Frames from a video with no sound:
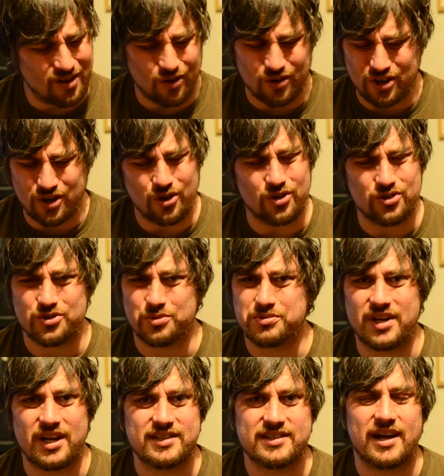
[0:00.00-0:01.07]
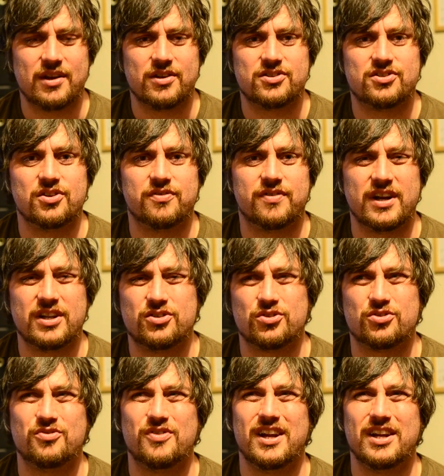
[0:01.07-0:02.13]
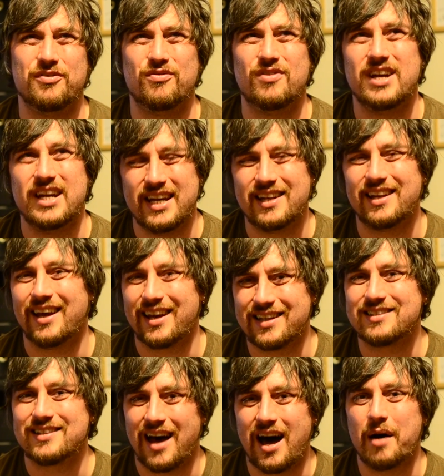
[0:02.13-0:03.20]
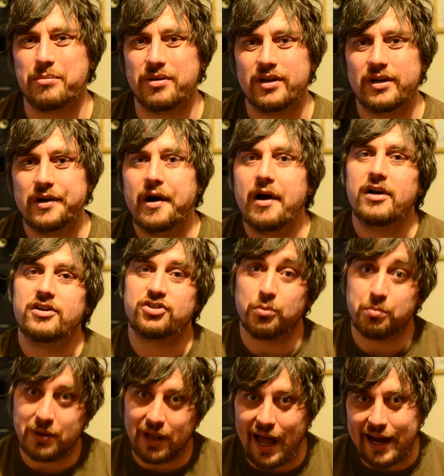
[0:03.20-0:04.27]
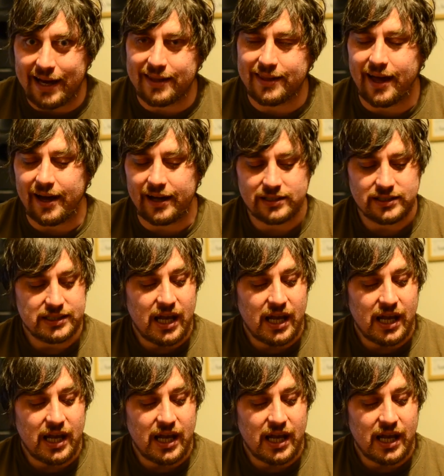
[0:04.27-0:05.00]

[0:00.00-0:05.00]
All the chords are upside down and stuff, and it doesn't really read like tab, so blank that.